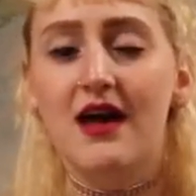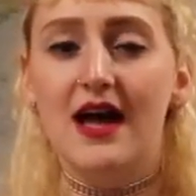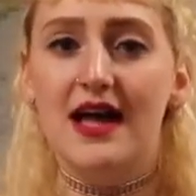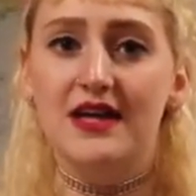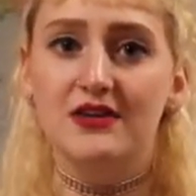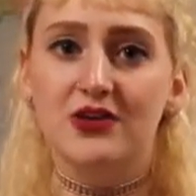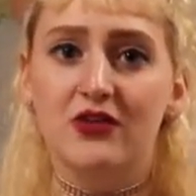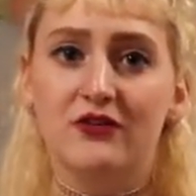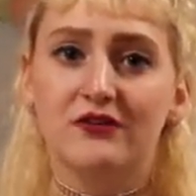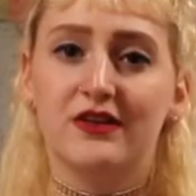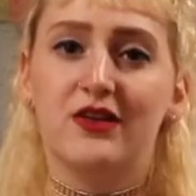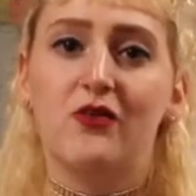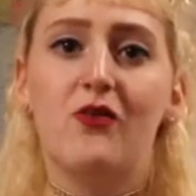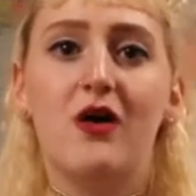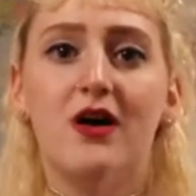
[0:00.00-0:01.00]
and over
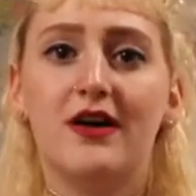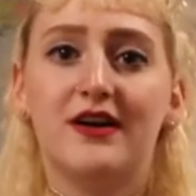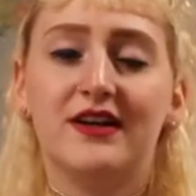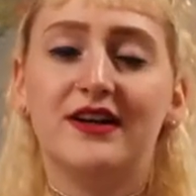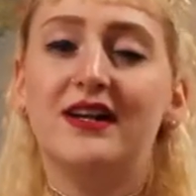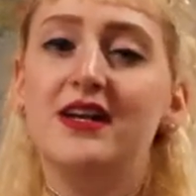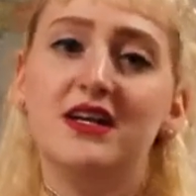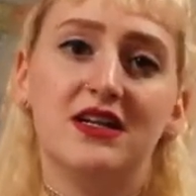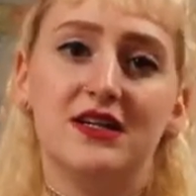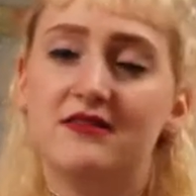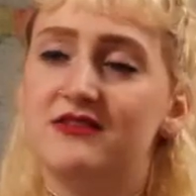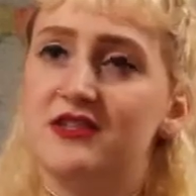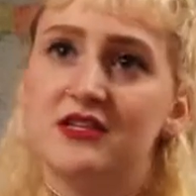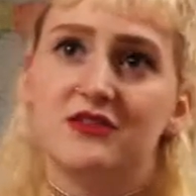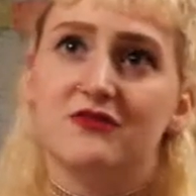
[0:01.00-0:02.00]
the water, and it
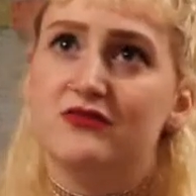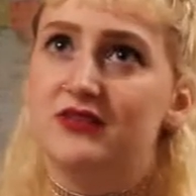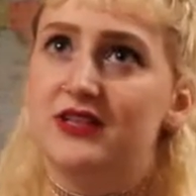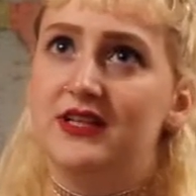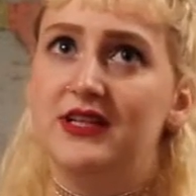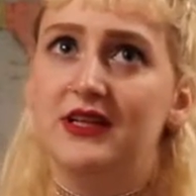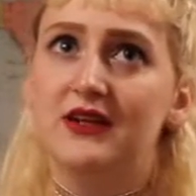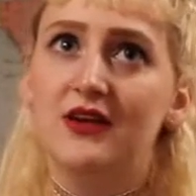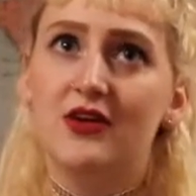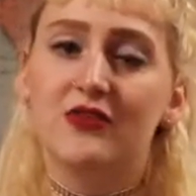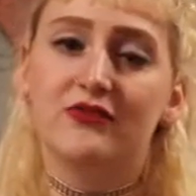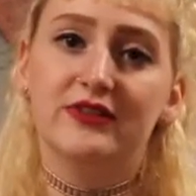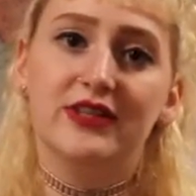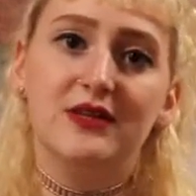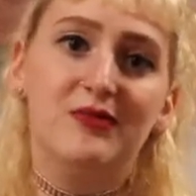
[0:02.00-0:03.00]
was just really,
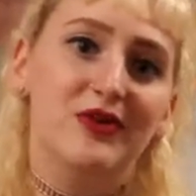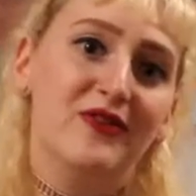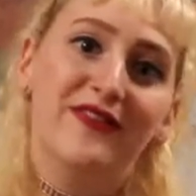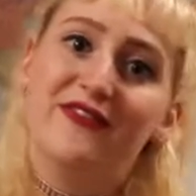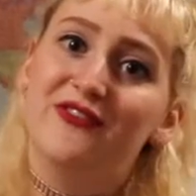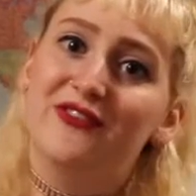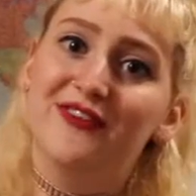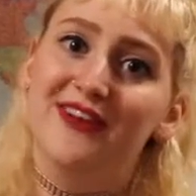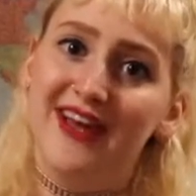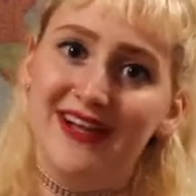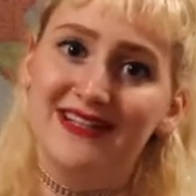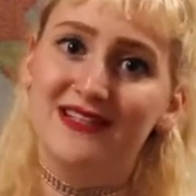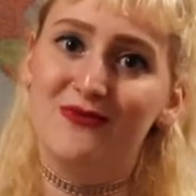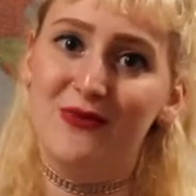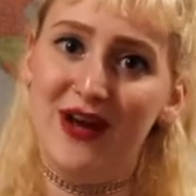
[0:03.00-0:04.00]
really beautiful,
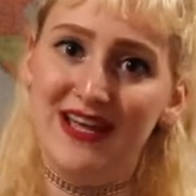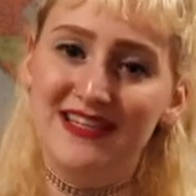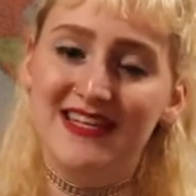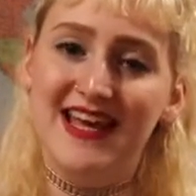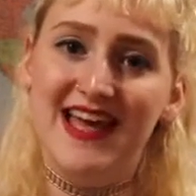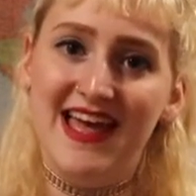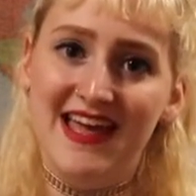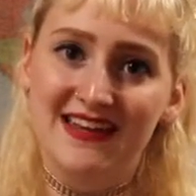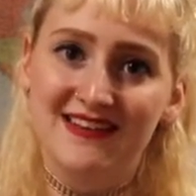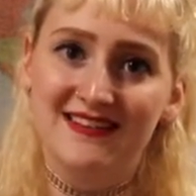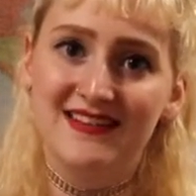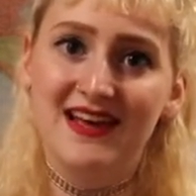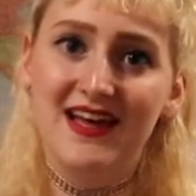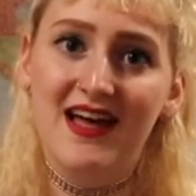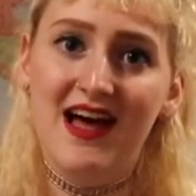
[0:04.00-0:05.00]
nice way to
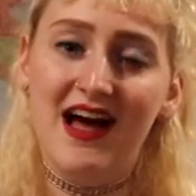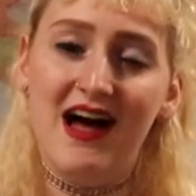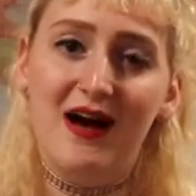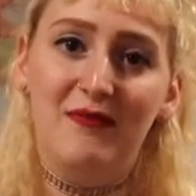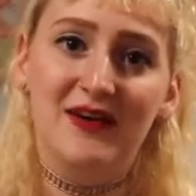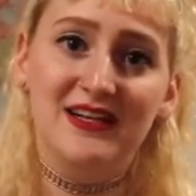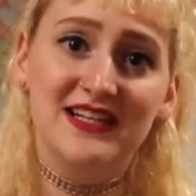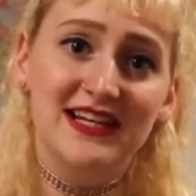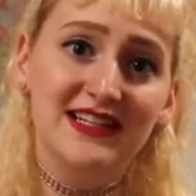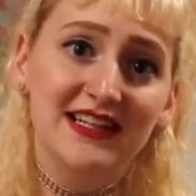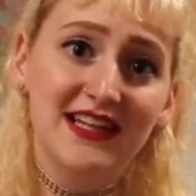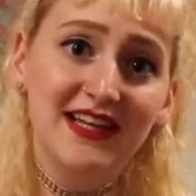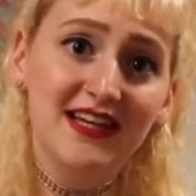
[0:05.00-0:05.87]
end my day in